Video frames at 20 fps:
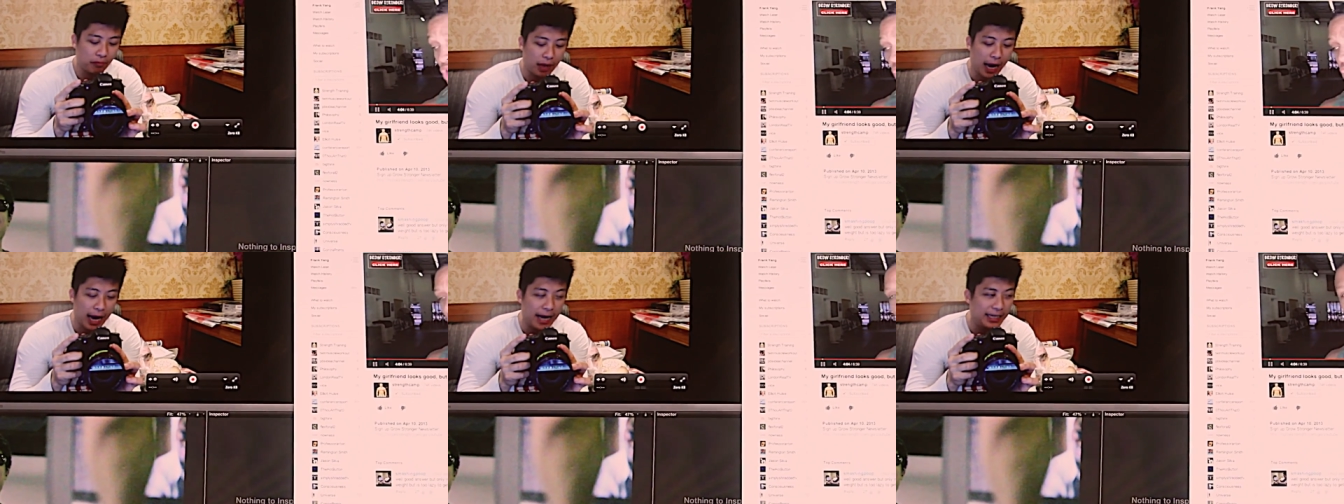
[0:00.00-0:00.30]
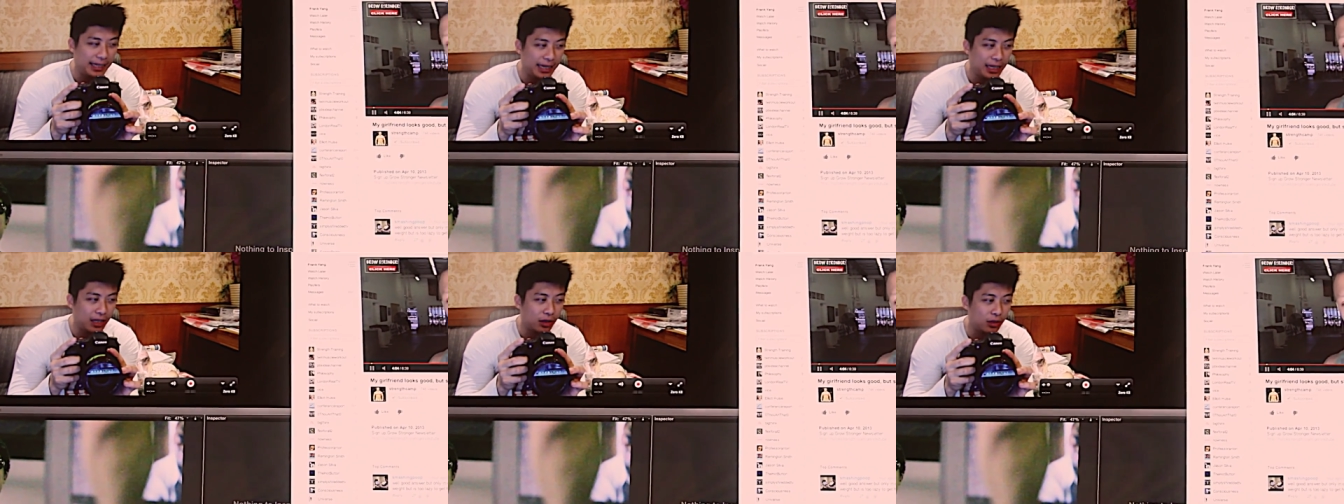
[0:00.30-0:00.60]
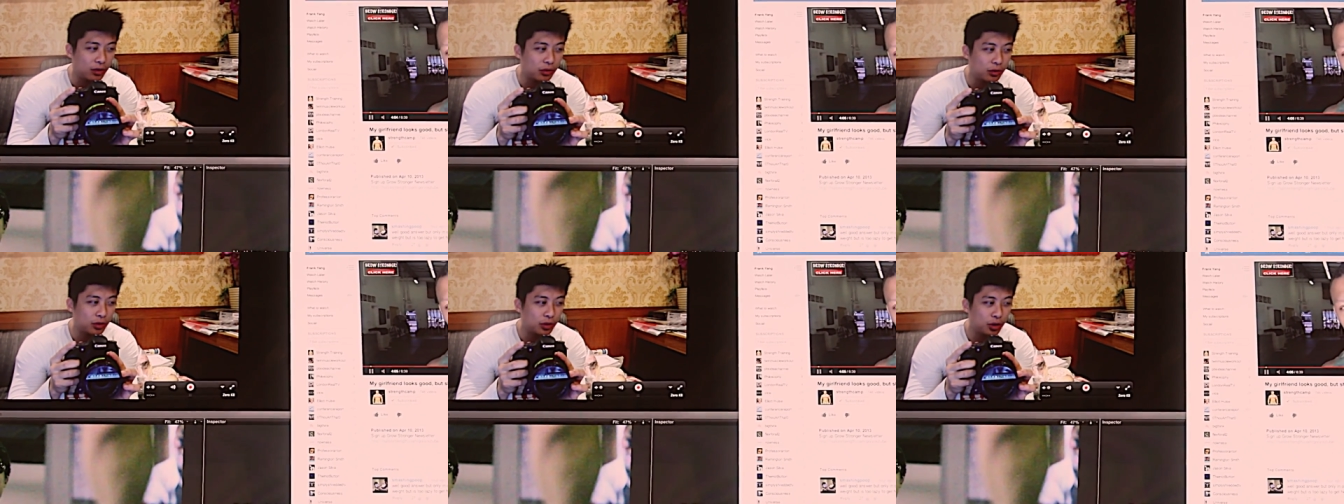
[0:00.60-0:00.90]

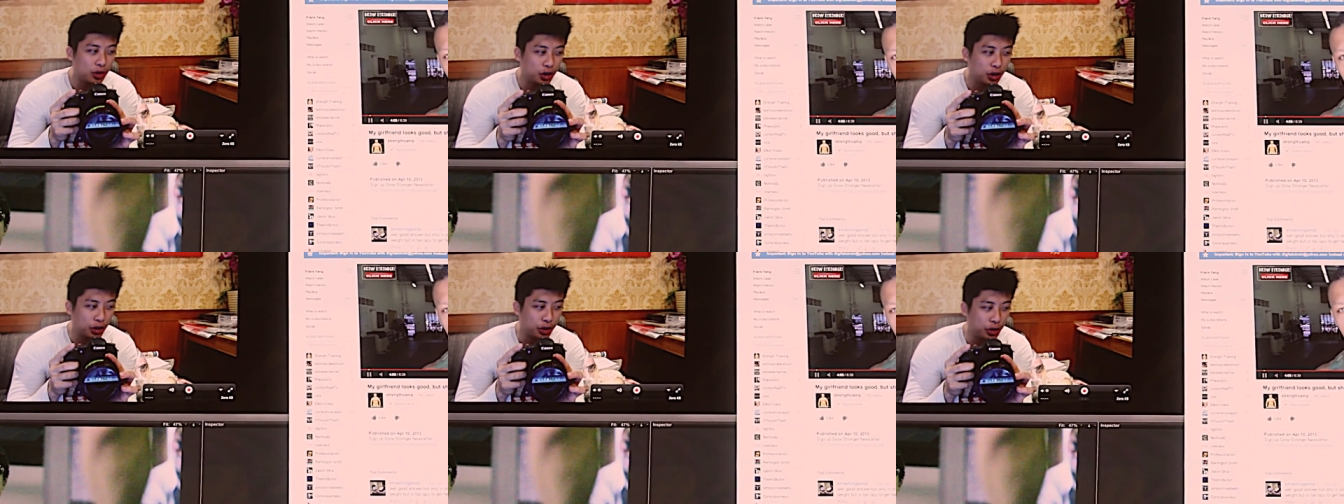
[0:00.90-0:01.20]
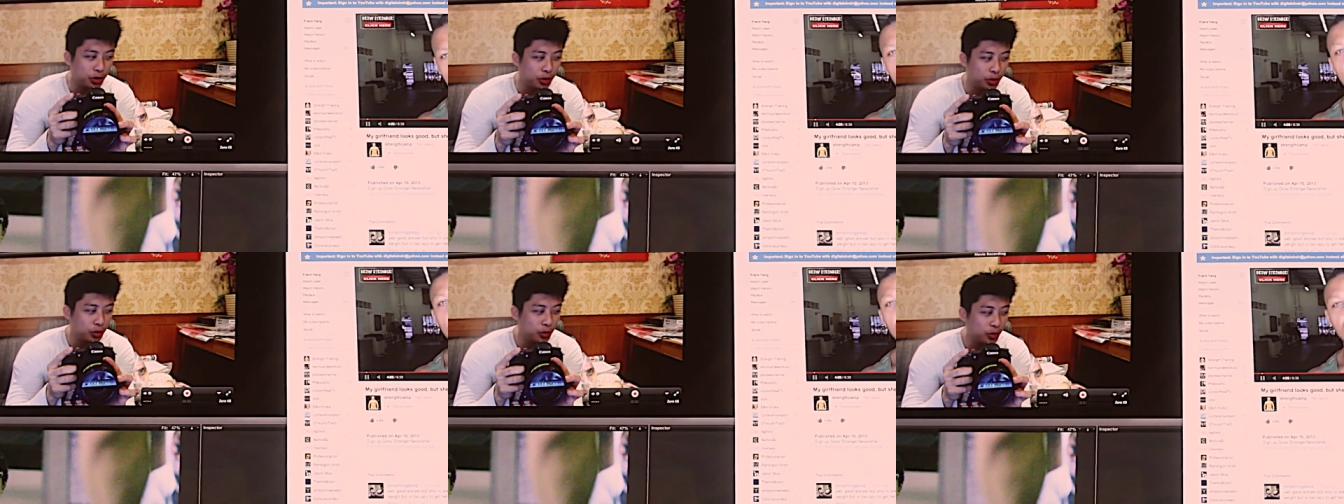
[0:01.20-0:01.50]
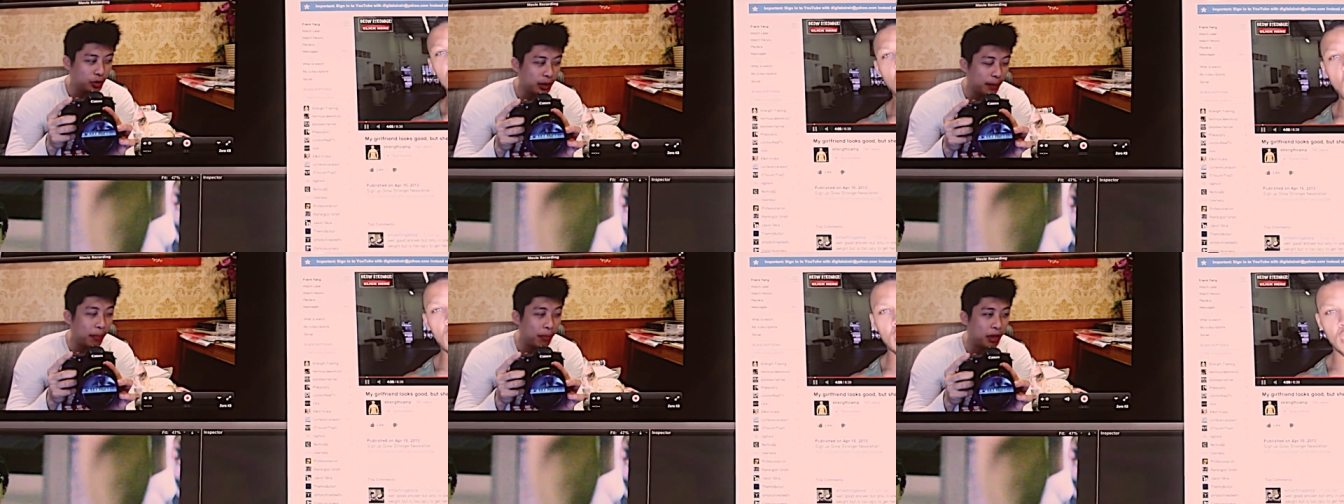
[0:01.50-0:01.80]
ideal to
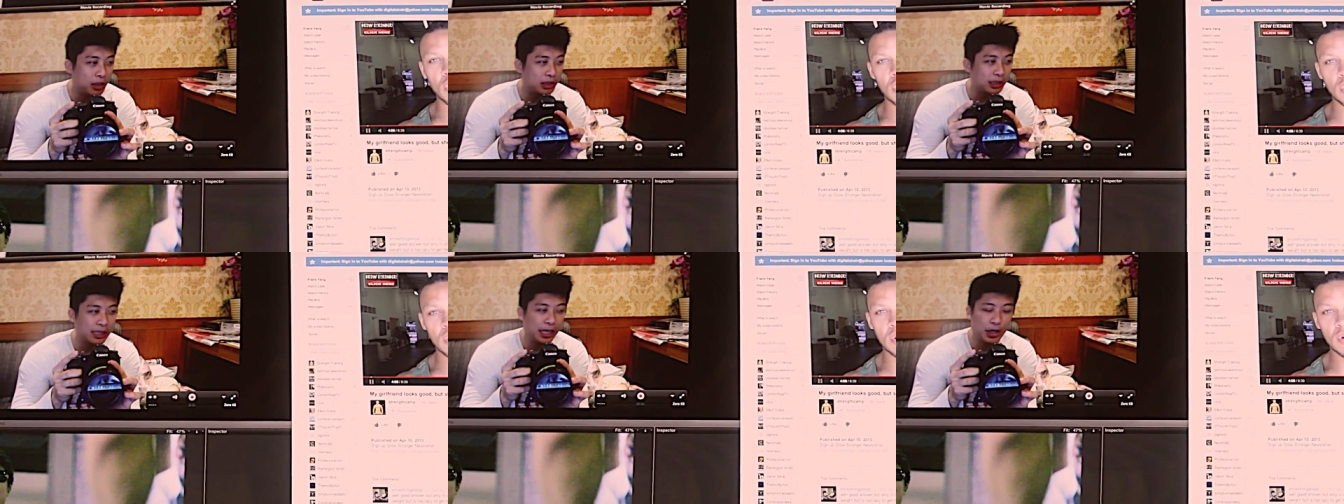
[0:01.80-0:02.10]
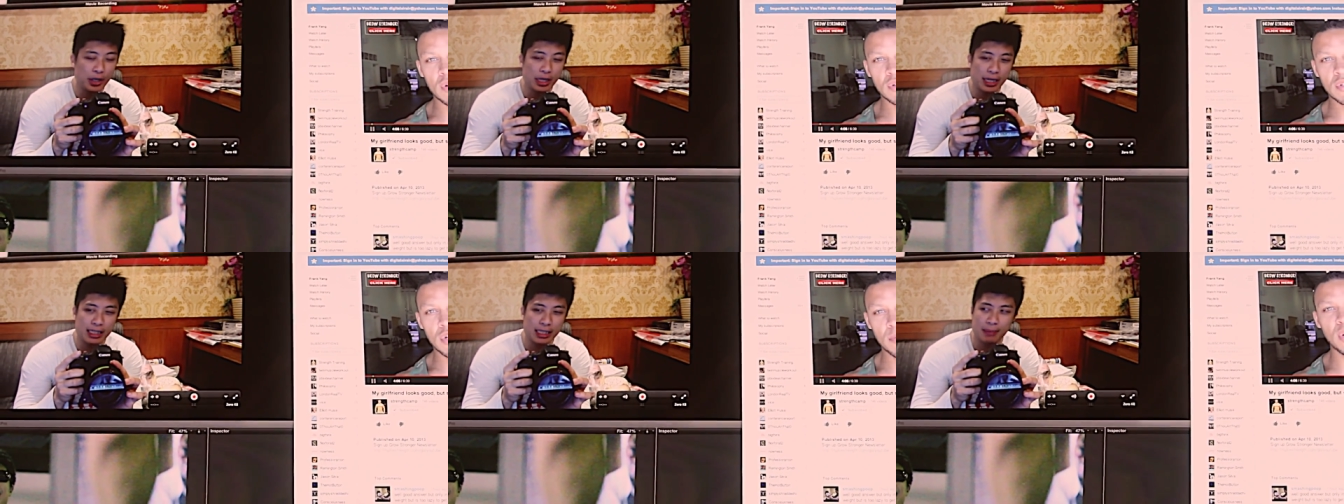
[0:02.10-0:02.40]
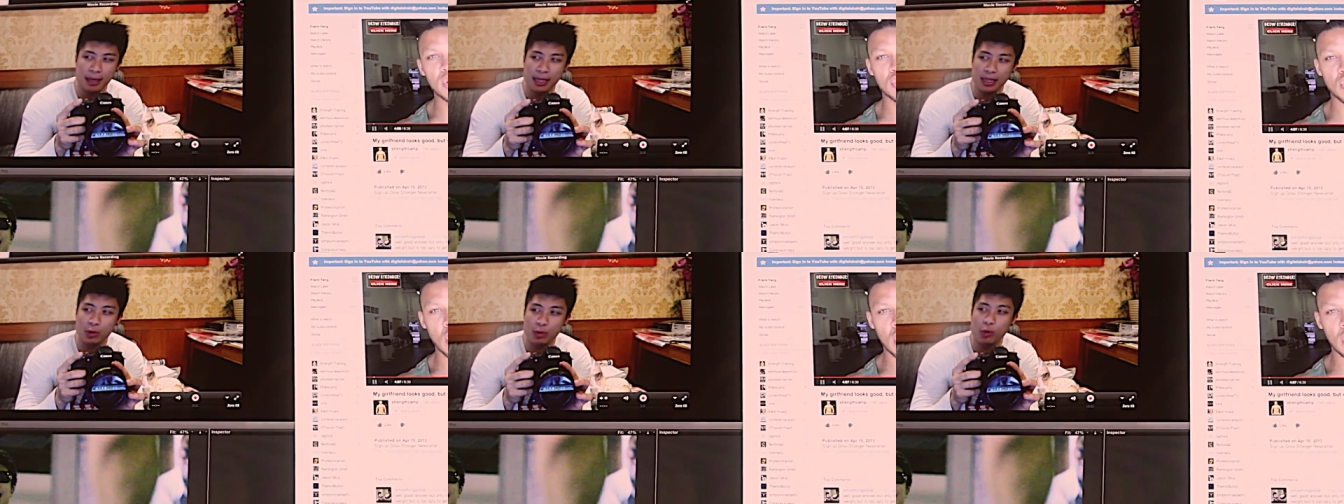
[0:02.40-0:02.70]
the person that you're going to
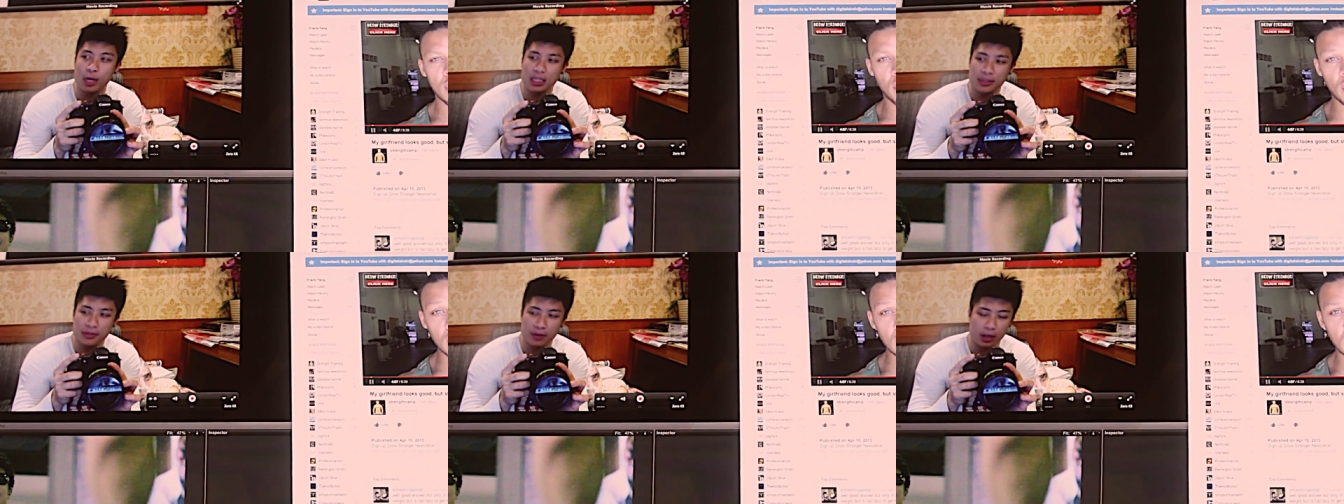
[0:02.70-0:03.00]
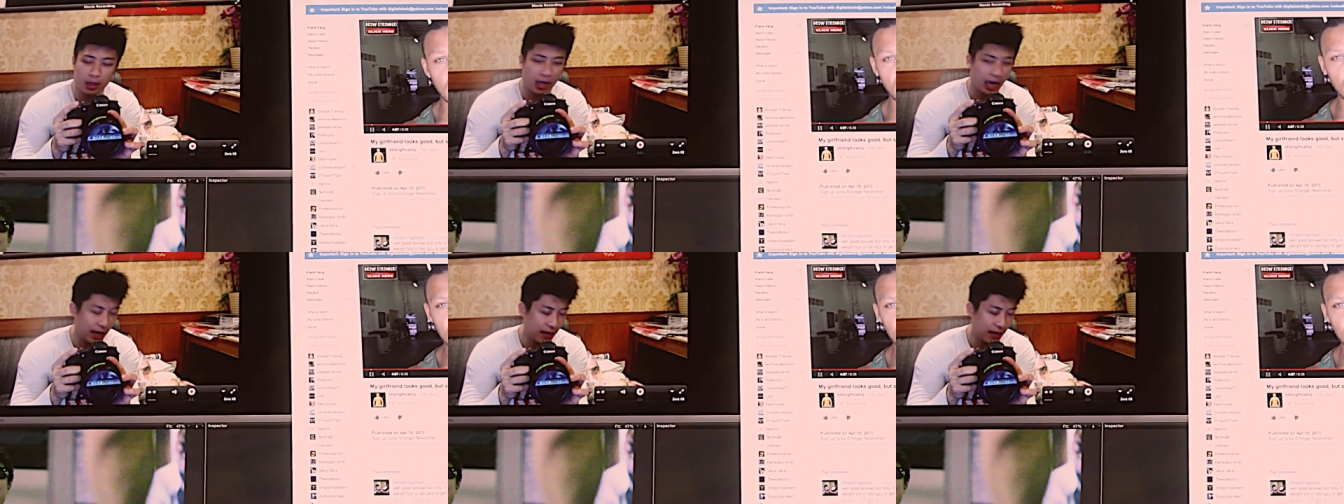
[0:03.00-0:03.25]
spend the rest of your